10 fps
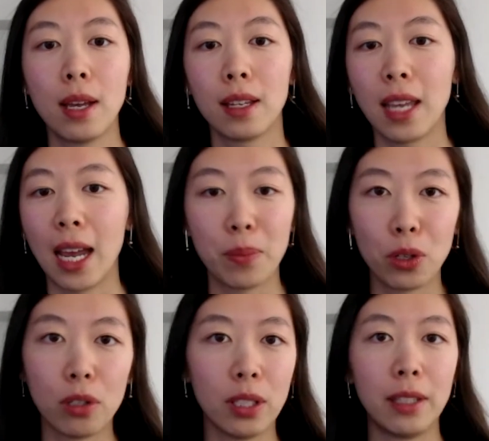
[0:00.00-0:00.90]

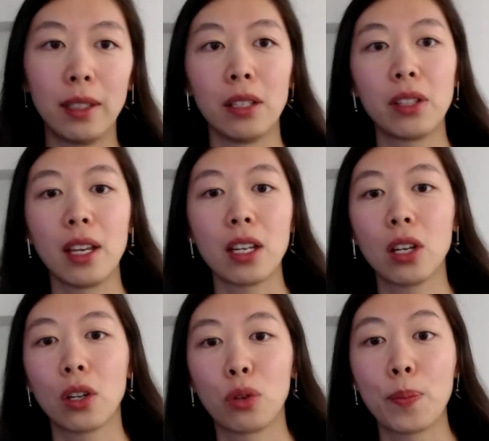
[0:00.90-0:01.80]
gamble in things like
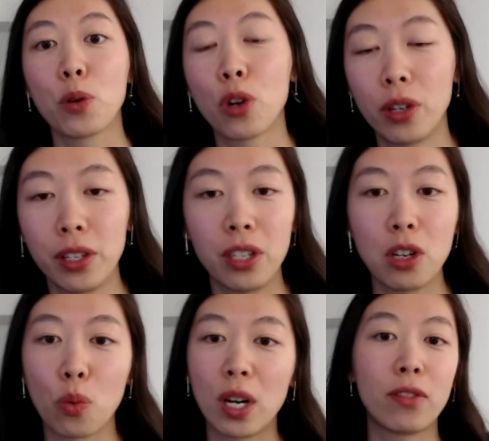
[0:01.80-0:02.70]
cryptocurrency or
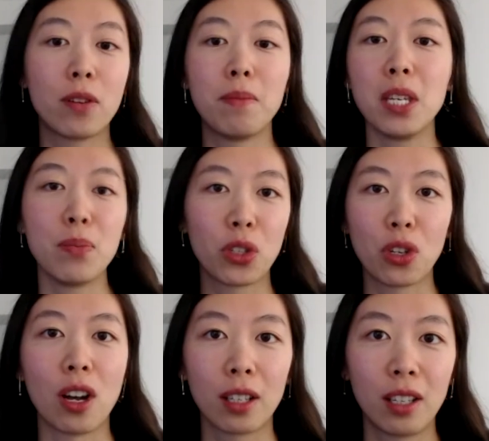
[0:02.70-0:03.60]
whatever meme
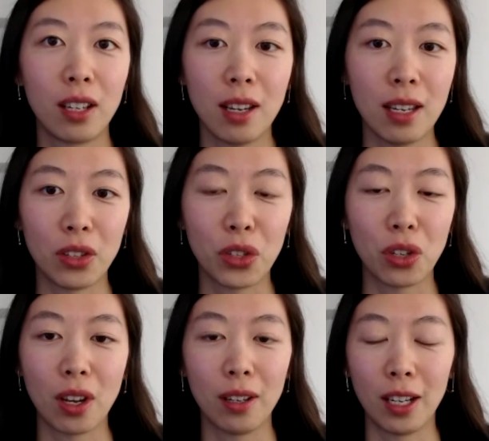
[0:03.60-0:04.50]
stock is
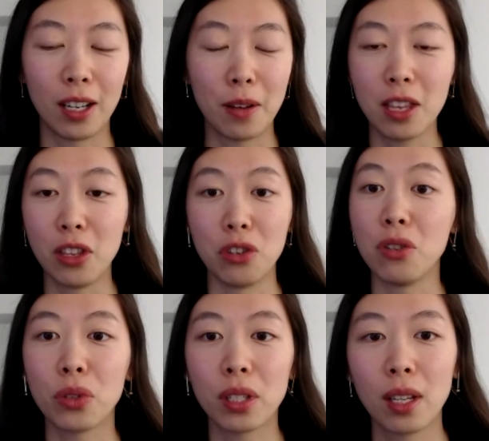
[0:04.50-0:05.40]
in the
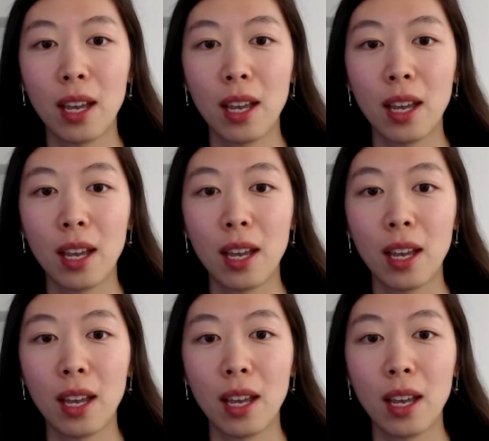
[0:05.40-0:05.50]
news.